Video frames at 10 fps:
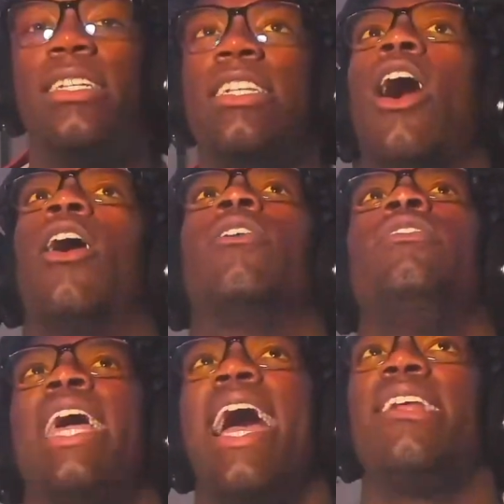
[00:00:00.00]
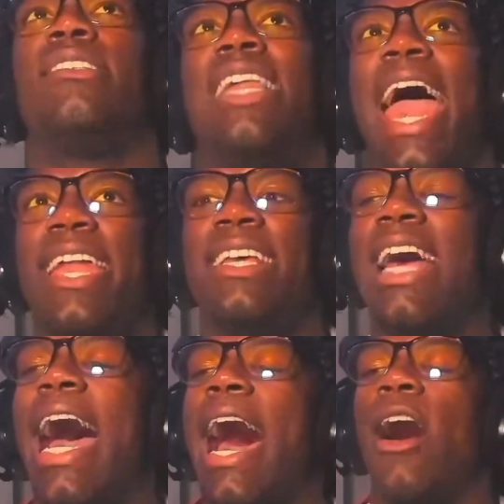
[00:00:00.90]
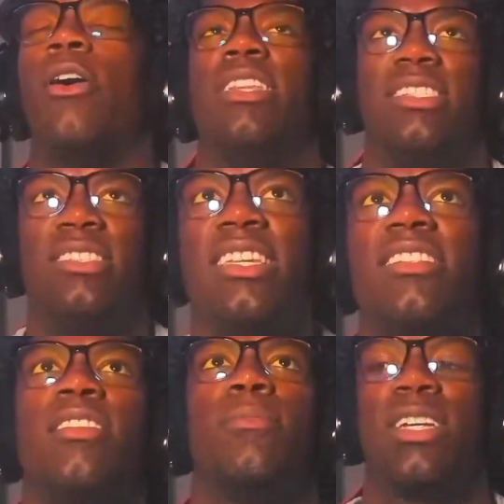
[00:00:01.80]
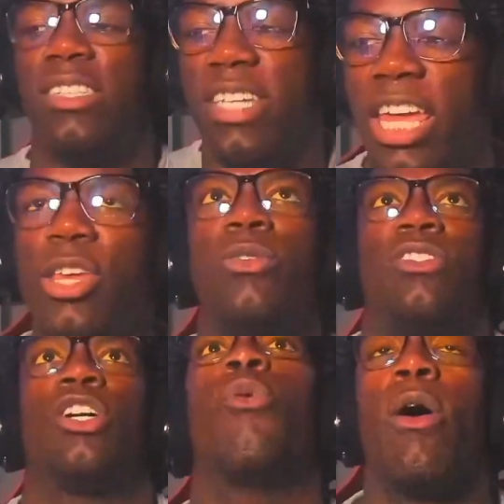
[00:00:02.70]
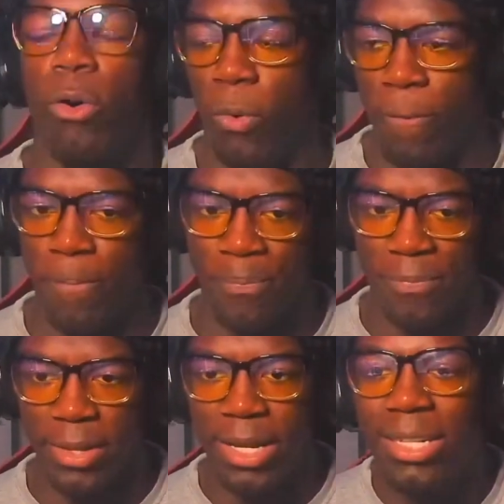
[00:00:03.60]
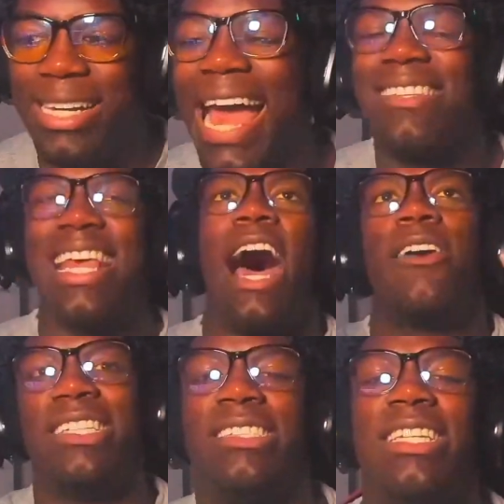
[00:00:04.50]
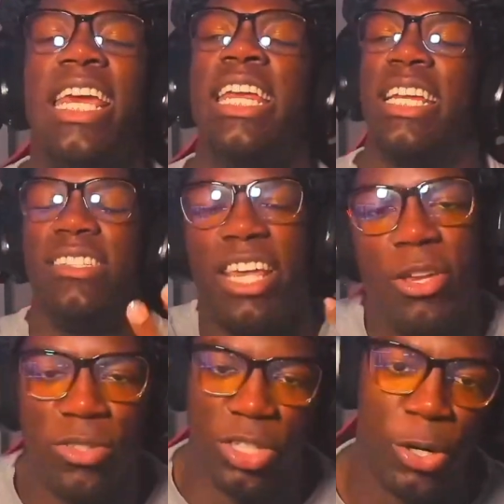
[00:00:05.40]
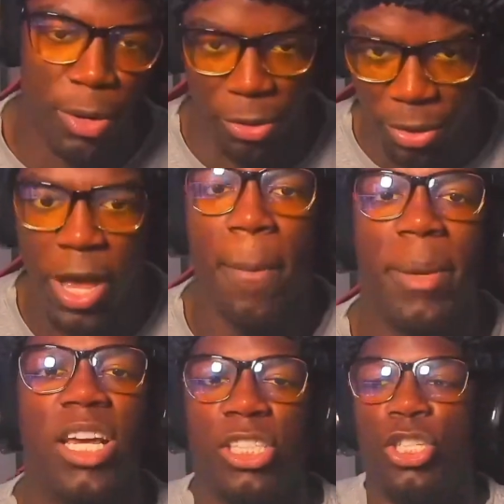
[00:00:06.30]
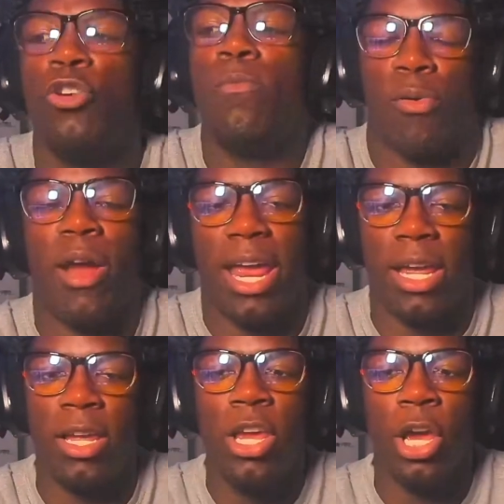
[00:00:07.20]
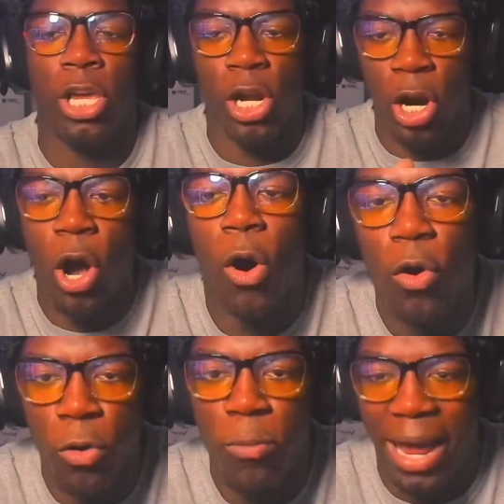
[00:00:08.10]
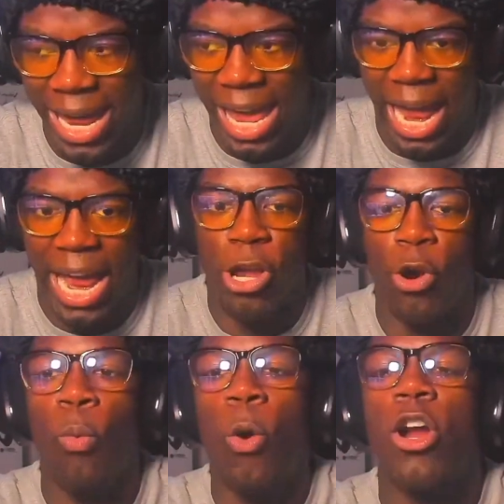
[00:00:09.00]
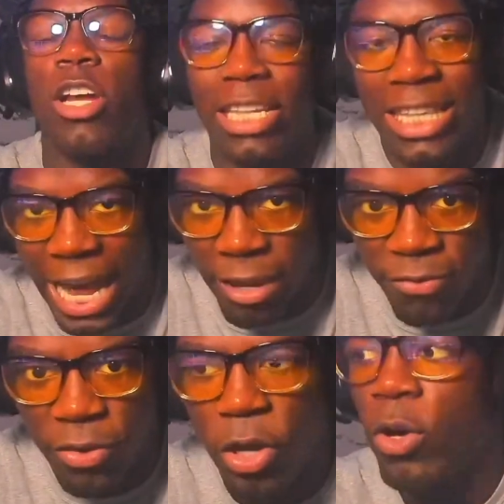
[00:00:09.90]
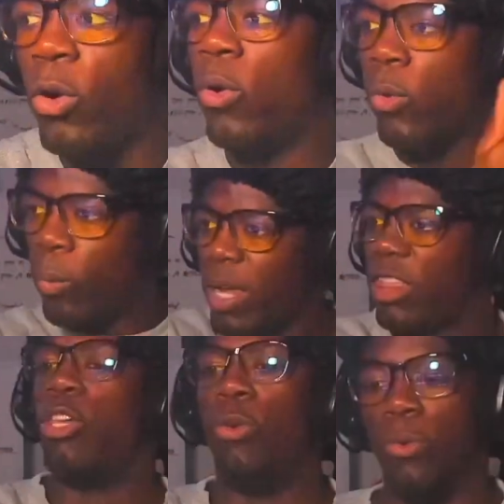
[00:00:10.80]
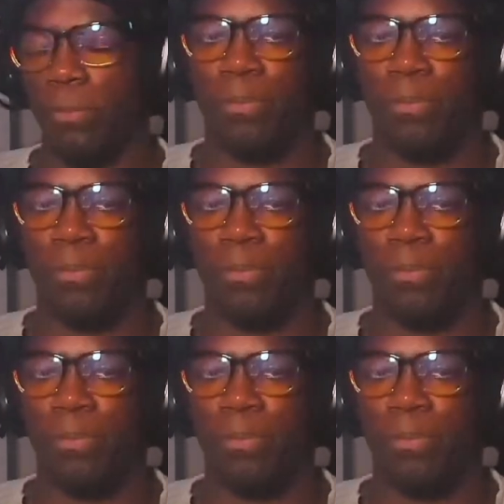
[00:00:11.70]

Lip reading: Y'all, that is how the system continues to grow. That's how the seed continues to grow. Because you bring your home, aka your work life, with you.